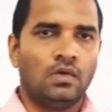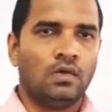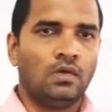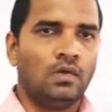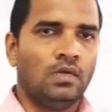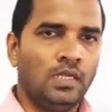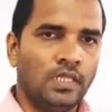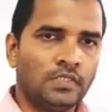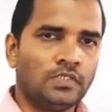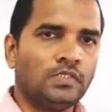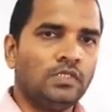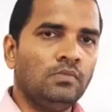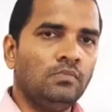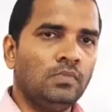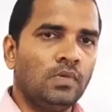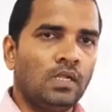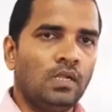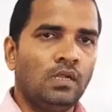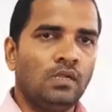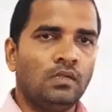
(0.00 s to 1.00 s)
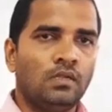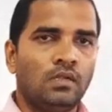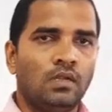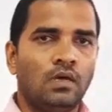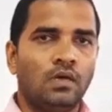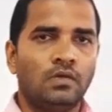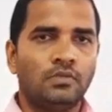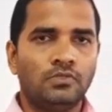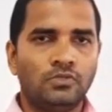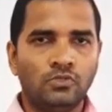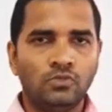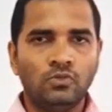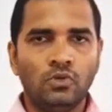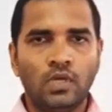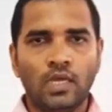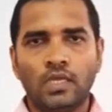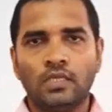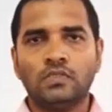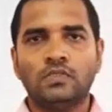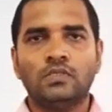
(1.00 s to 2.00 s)
decimal to
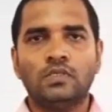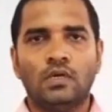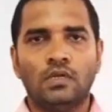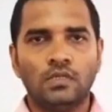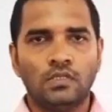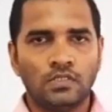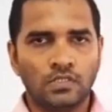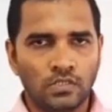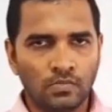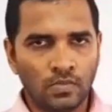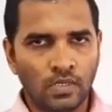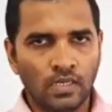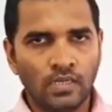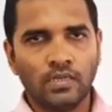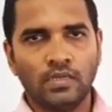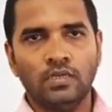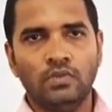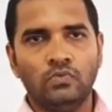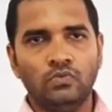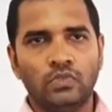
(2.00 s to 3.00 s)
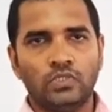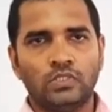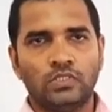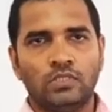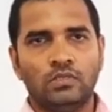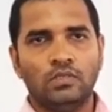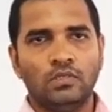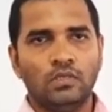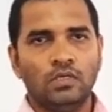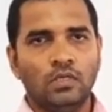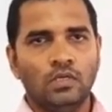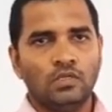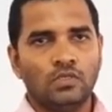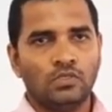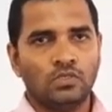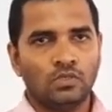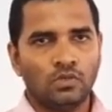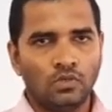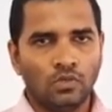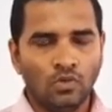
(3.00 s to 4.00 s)
hexadecimal conversion.
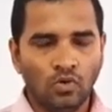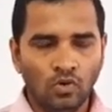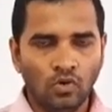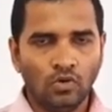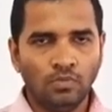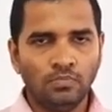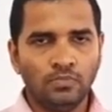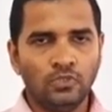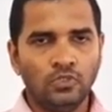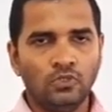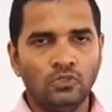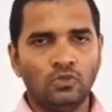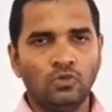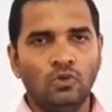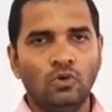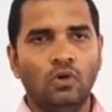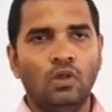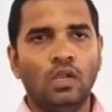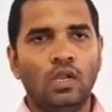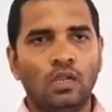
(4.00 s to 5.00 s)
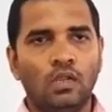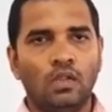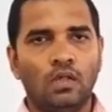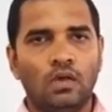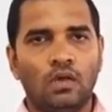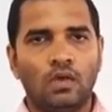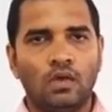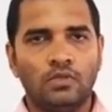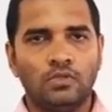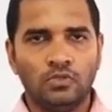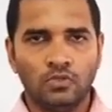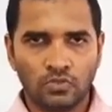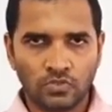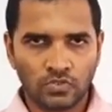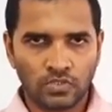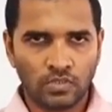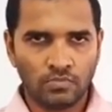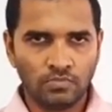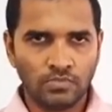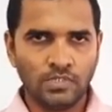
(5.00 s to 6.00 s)
So hope you all took
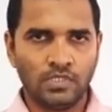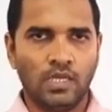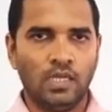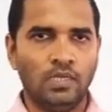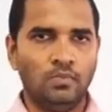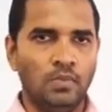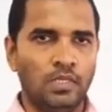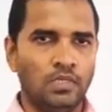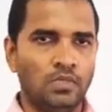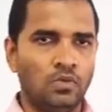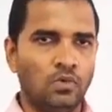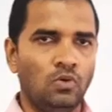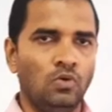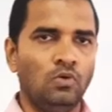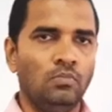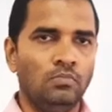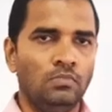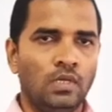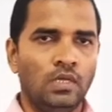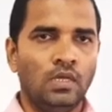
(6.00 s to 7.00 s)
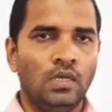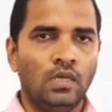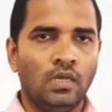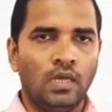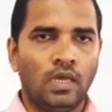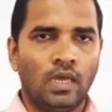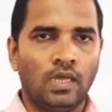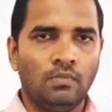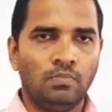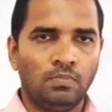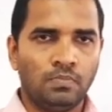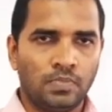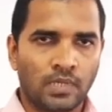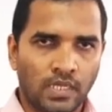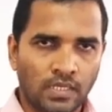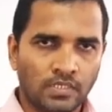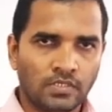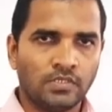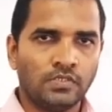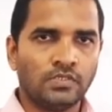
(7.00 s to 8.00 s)
some time at home and
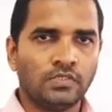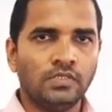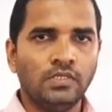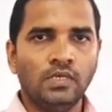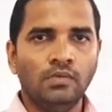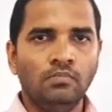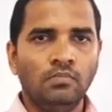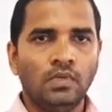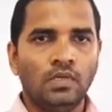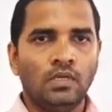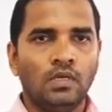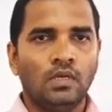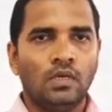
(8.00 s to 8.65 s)
practiced them